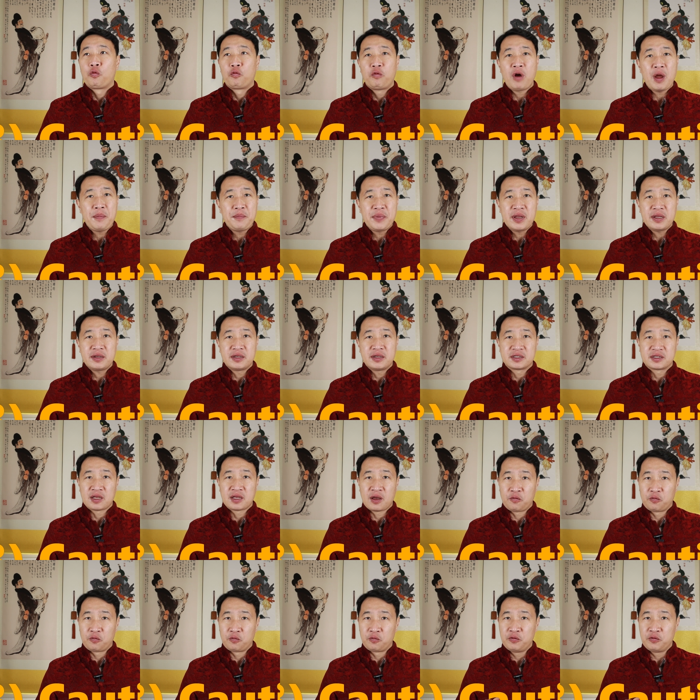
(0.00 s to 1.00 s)
Rabbit is
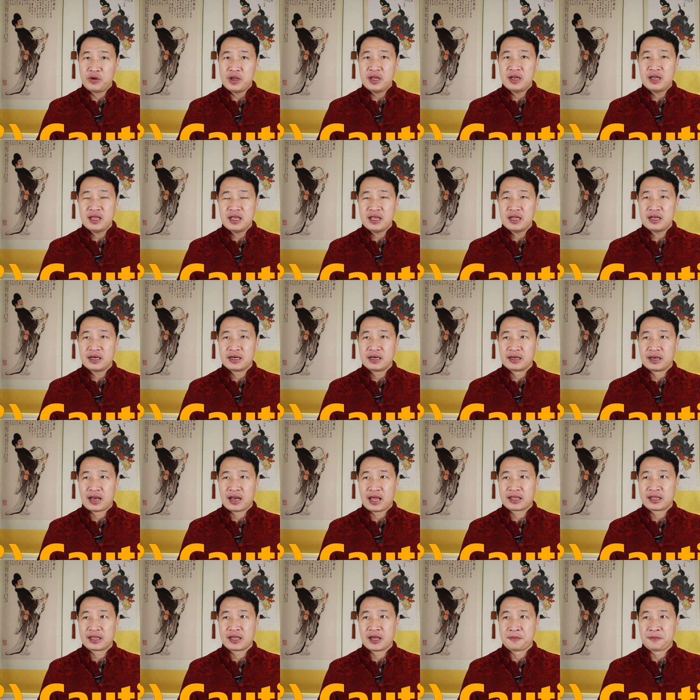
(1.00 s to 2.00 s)
a really
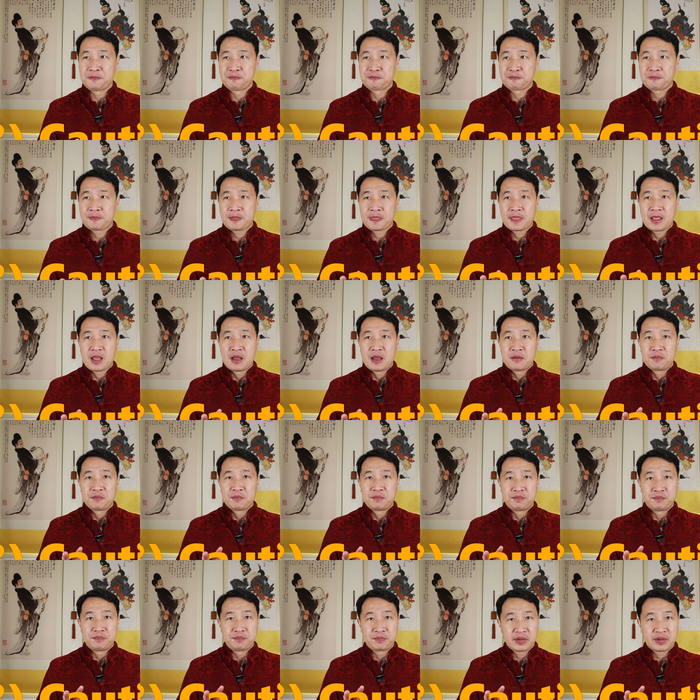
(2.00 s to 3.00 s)
like
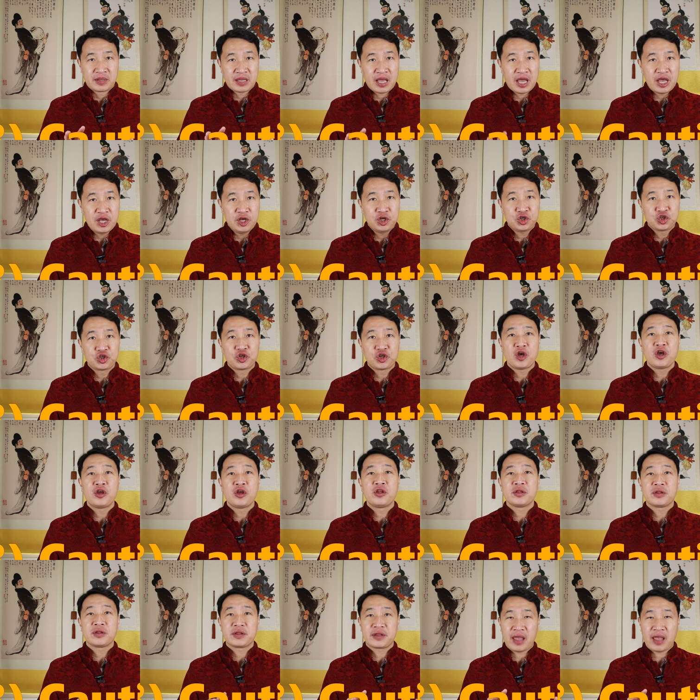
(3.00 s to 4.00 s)

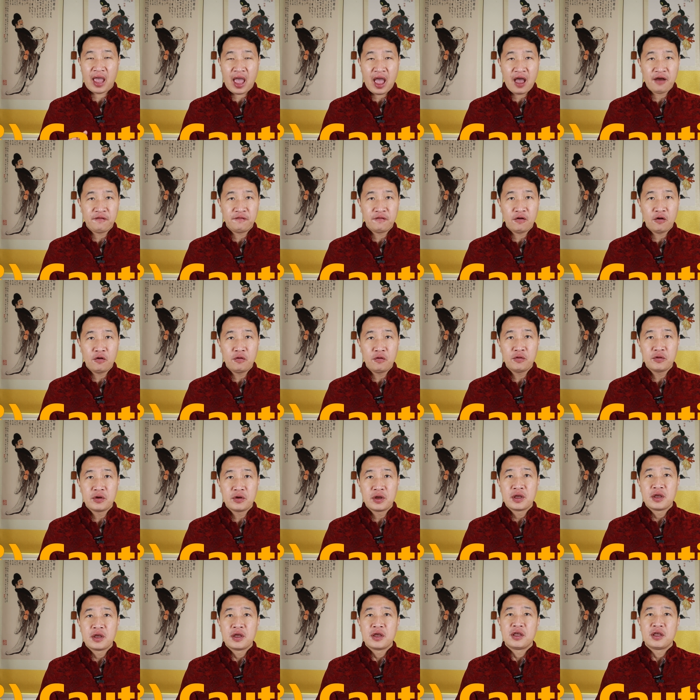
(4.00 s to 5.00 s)
caution, careful.
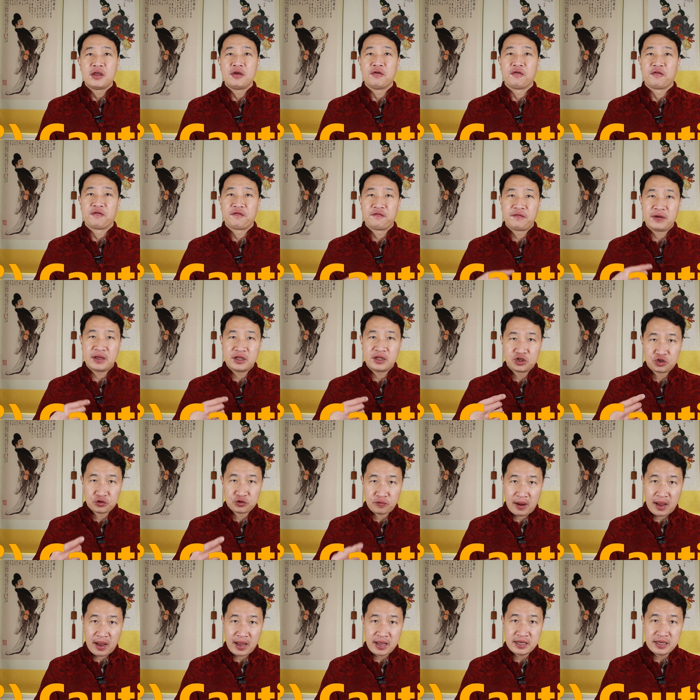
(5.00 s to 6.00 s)
He'll think
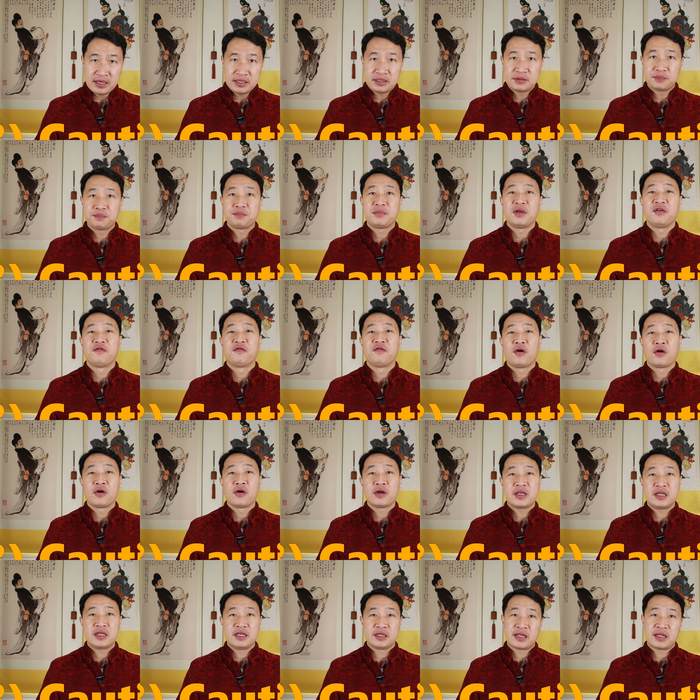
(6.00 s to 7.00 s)
twice
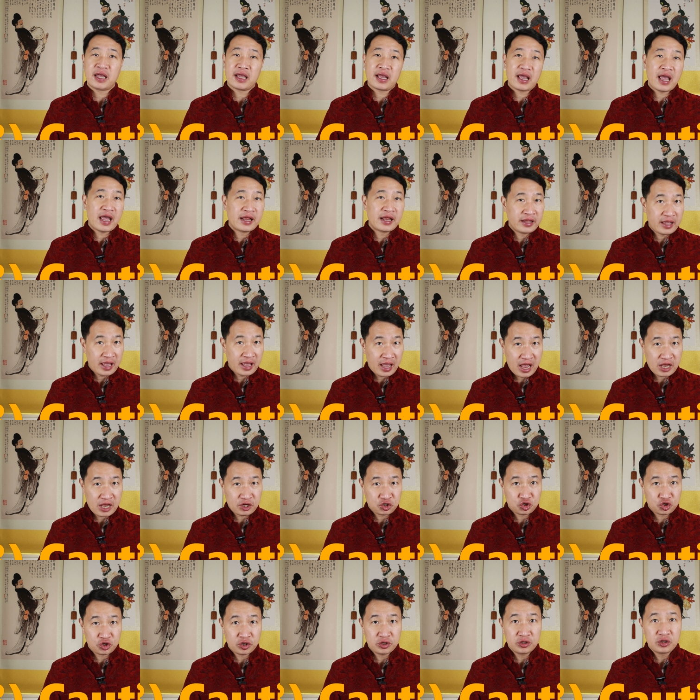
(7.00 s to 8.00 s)
before he take any
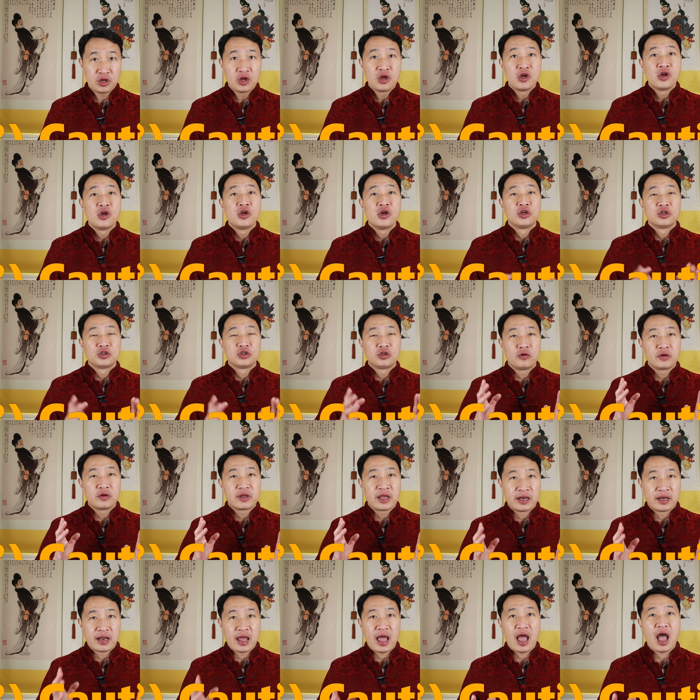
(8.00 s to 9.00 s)
action, so it
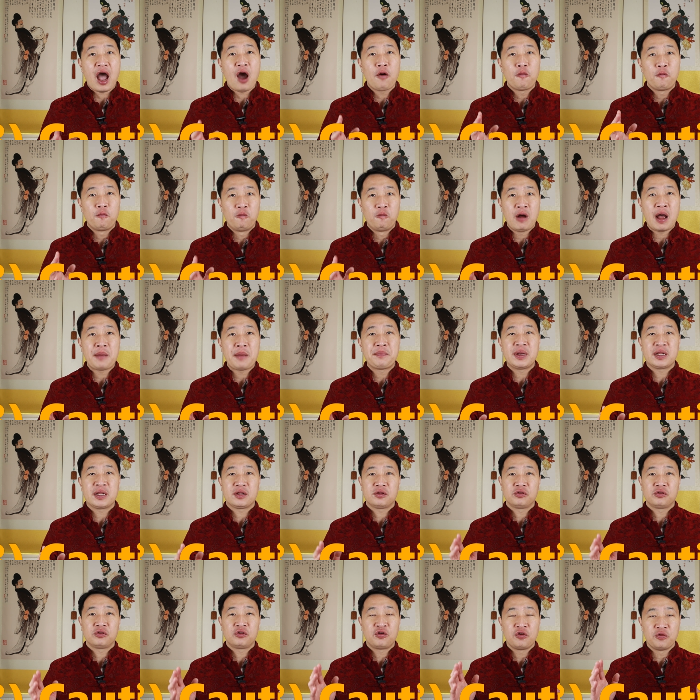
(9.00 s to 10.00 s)
can help
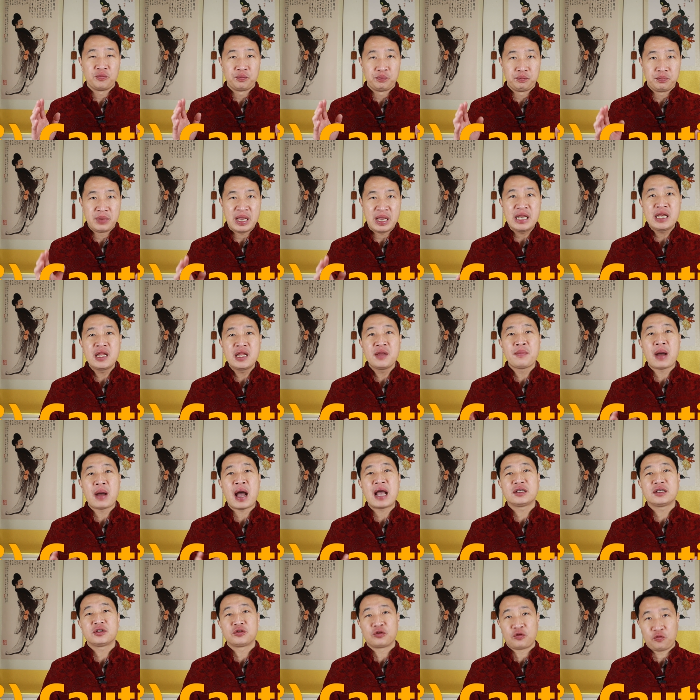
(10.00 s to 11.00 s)
Rabbit to
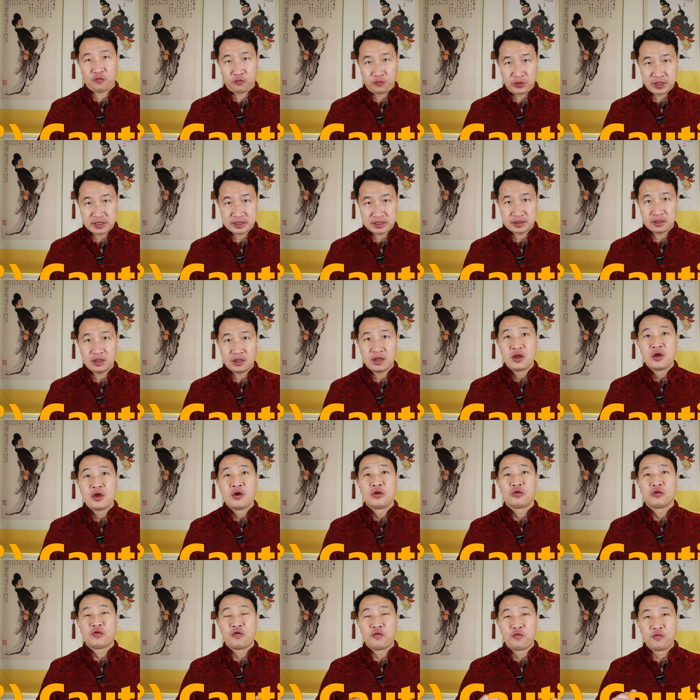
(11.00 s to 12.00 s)
minimize the risk,
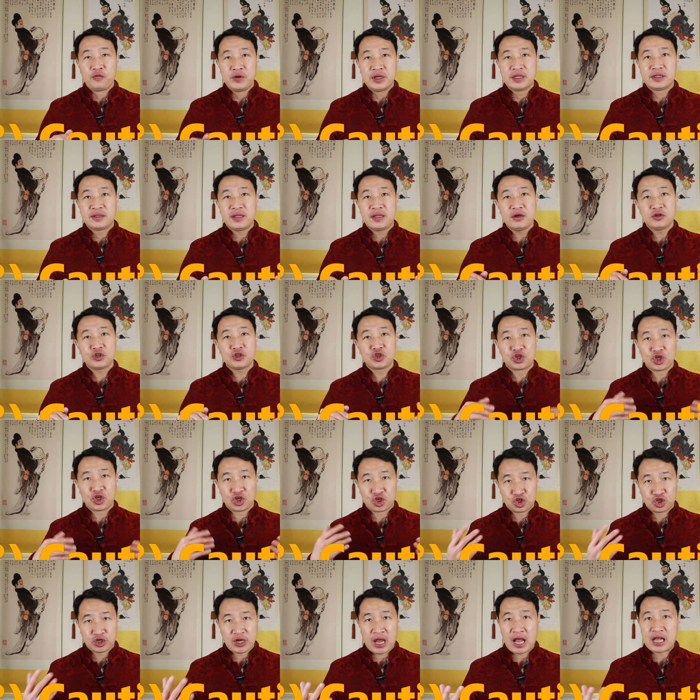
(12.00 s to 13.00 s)
to reduce the
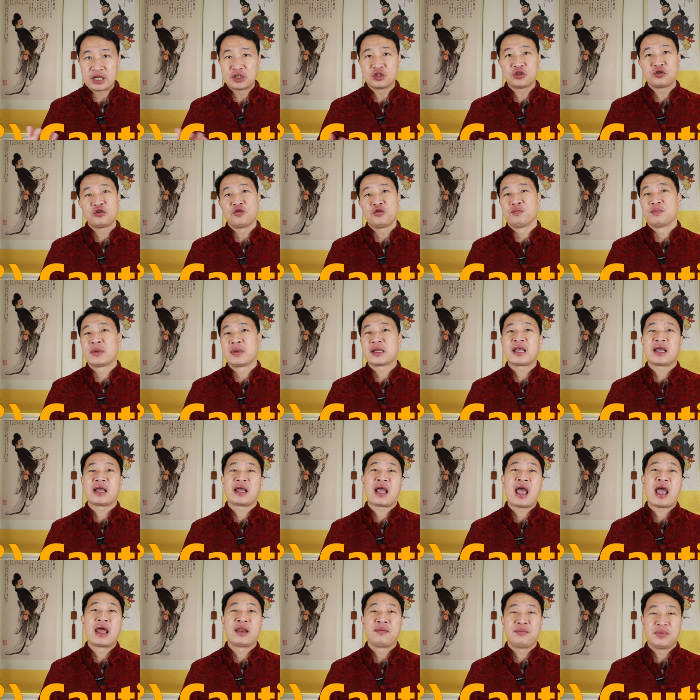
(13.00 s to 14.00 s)
chance to making
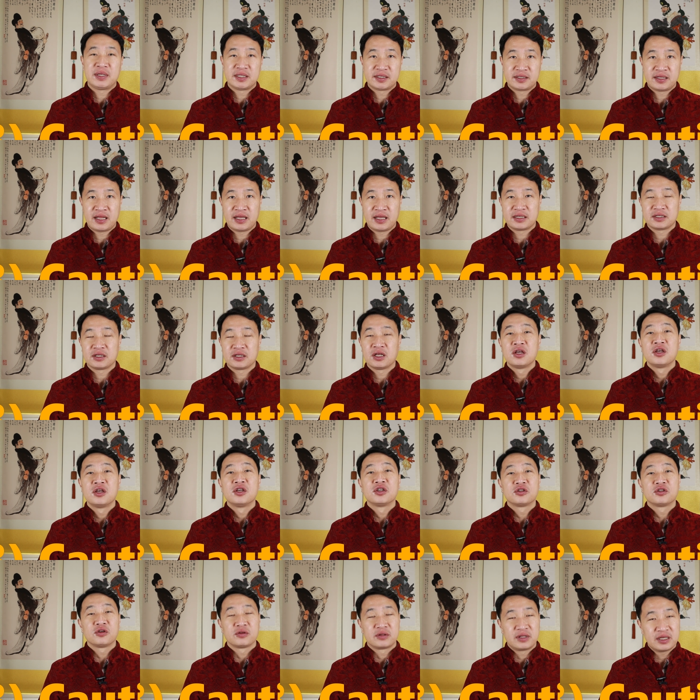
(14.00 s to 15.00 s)
any mistakes.
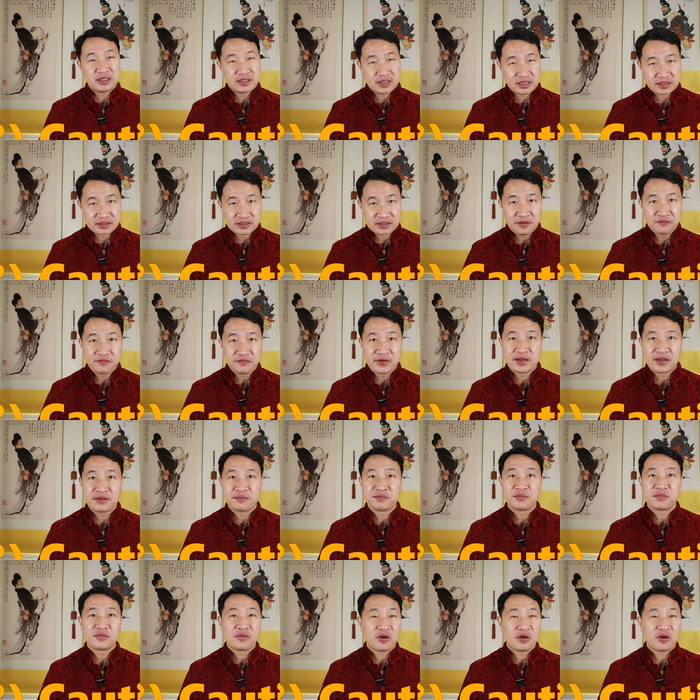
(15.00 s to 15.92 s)
So this is something